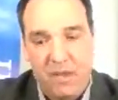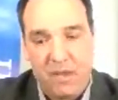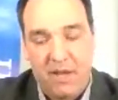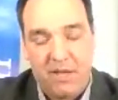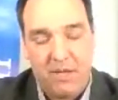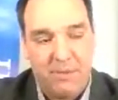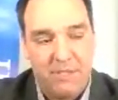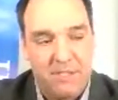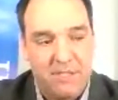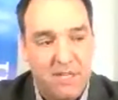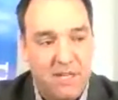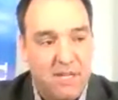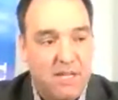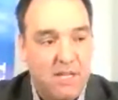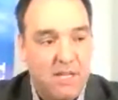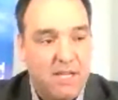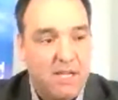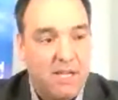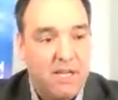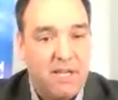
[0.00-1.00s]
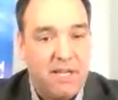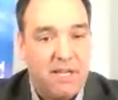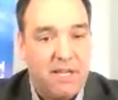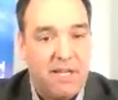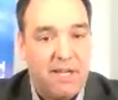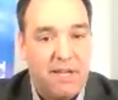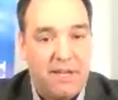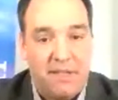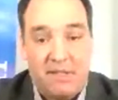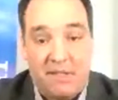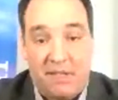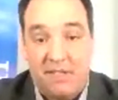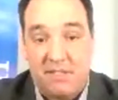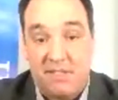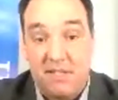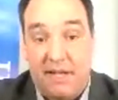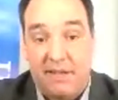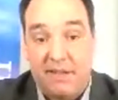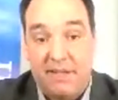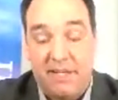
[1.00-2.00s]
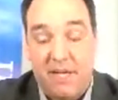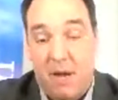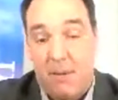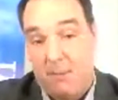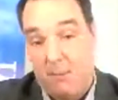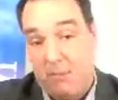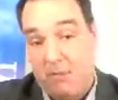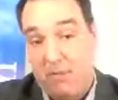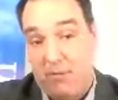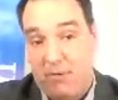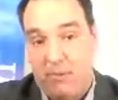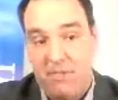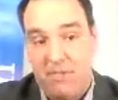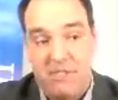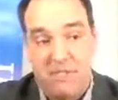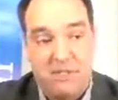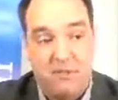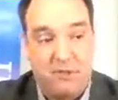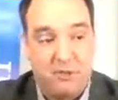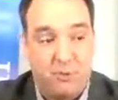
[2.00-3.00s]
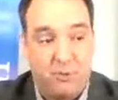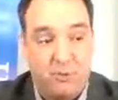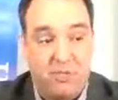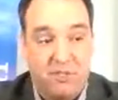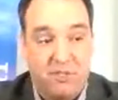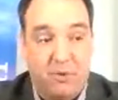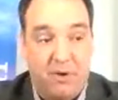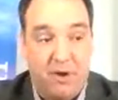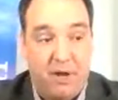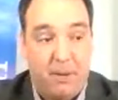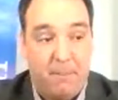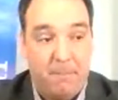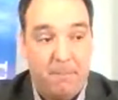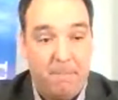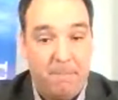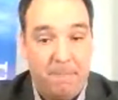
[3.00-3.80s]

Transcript: Anyways, it's likely coming before we see interest rates going up.